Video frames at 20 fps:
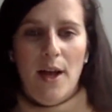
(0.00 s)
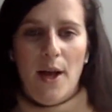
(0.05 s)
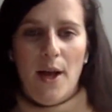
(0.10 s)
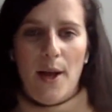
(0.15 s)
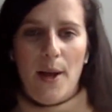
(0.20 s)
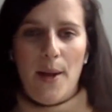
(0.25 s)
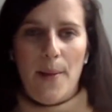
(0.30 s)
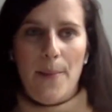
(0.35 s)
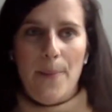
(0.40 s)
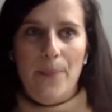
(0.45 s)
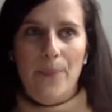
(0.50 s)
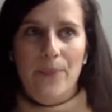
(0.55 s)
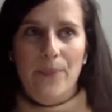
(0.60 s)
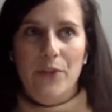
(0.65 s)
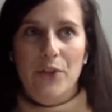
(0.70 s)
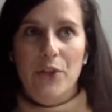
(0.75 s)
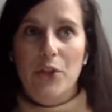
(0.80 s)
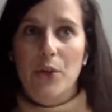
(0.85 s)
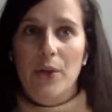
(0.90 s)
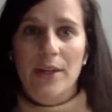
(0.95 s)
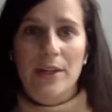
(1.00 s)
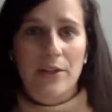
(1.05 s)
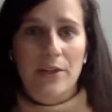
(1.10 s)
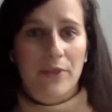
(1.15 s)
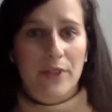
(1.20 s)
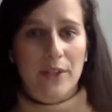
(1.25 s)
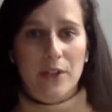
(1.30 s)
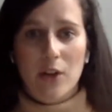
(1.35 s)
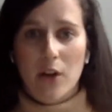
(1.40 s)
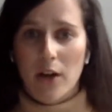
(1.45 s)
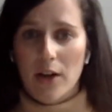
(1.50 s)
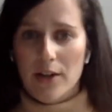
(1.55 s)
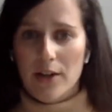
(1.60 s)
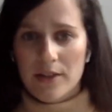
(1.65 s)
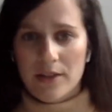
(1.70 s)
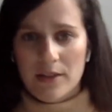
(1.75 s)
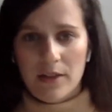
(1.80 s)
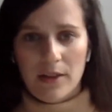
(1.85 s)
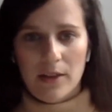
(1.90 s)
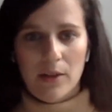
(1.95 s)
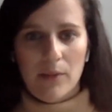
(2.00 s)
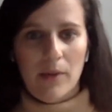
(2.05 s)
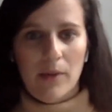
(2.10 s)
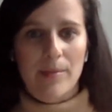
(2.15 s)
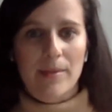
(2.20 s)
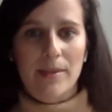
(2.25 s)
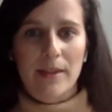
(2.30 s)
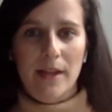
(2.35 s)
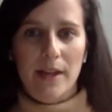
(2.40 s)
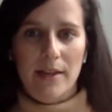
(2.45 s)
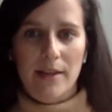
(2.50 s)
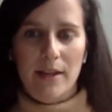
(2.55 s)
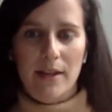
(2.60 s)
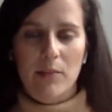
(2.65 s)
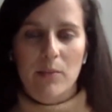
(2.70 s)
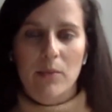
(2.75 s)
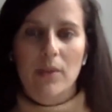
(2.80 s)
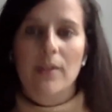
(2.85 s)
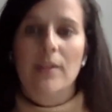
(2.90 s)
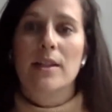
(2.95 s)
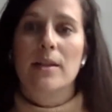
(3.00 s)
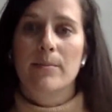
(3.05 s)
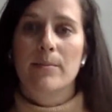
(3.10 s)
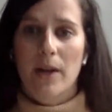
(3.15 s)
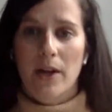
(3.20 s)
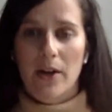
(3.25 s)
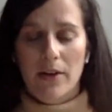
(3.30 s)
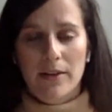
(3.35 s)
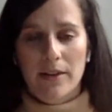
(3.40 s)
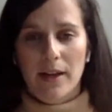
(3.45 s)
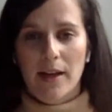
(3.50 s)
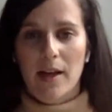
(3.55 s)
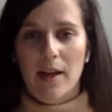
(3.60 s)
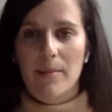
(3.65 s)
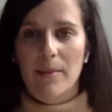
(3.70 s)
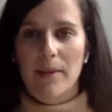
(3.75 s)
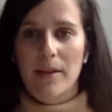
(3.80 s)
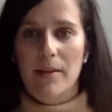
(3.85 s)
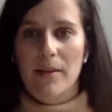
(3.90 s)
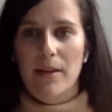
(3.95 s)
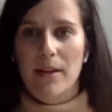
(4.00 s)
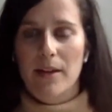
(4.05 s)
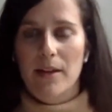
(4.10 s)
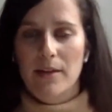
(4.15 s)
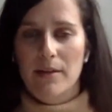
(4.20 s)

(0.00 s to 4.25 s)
Um, showing different content on the website that will inspire them and,